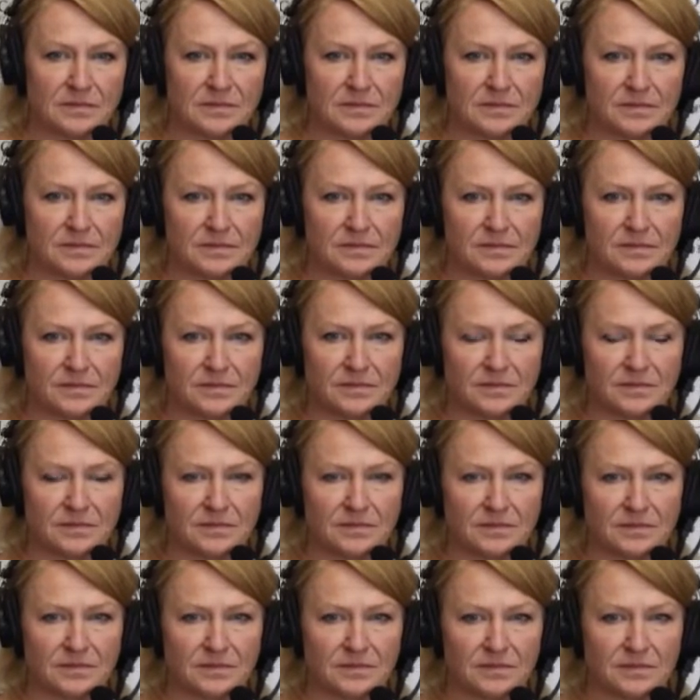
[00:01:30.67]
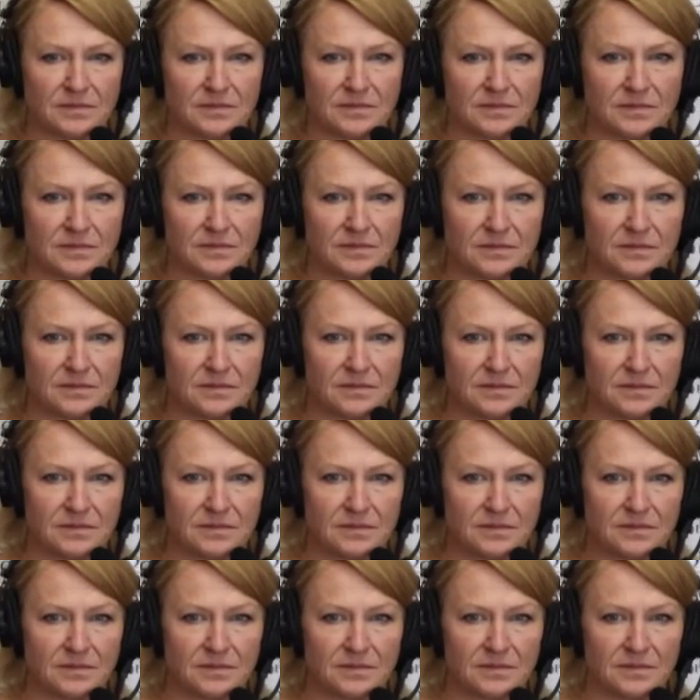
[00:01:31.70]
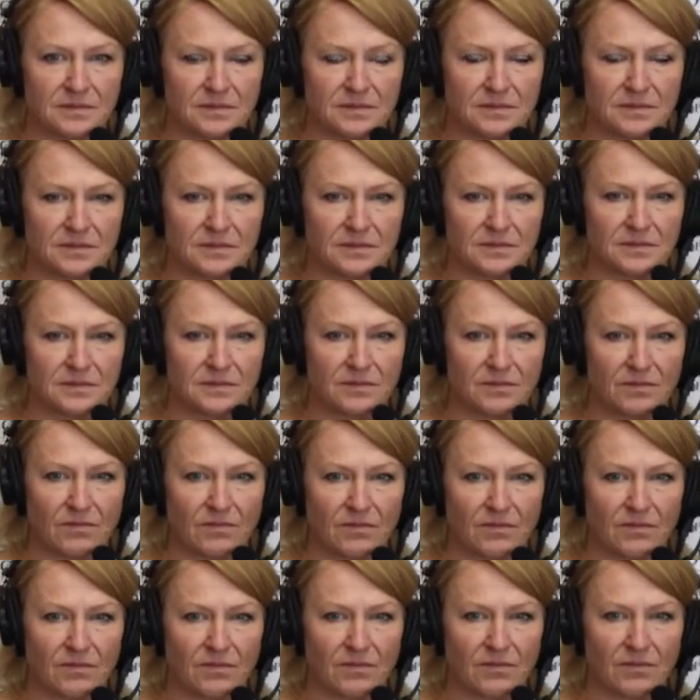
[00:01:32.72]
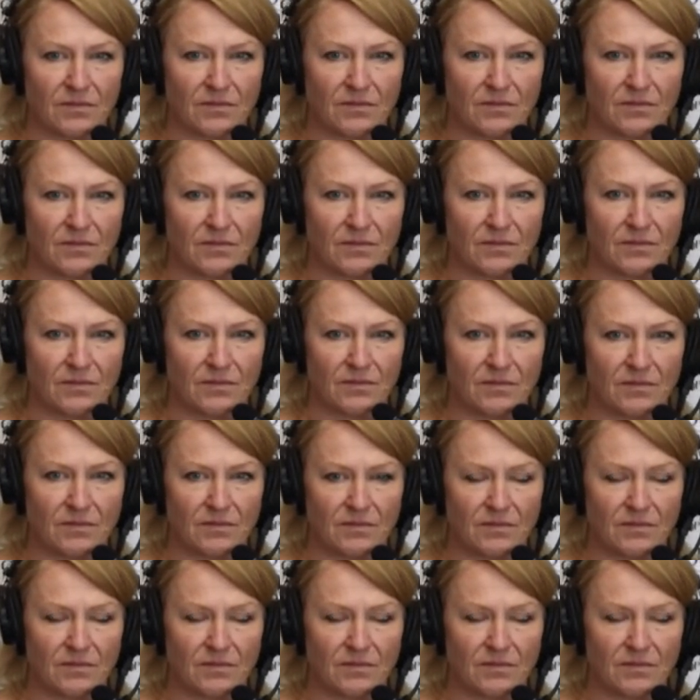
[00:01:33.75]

The person shown says nothing.